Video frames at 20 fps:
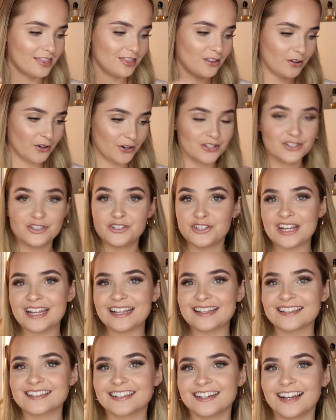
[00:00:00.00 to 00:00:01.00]
those
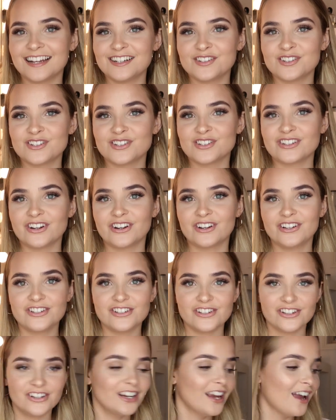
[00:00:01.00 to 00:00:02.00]
jeans that I just
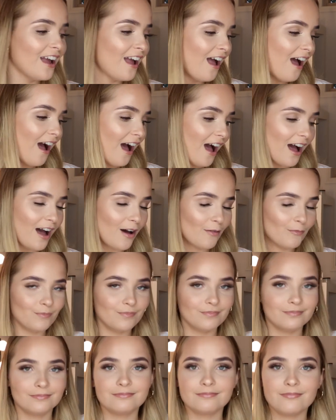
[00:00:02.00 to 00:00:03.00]
showed you.
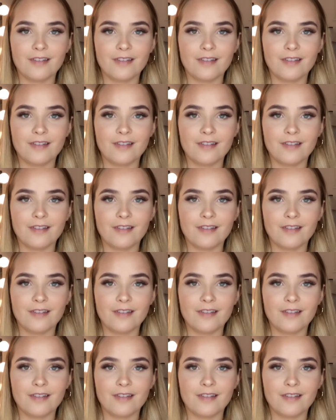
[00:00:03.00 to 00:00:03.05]
I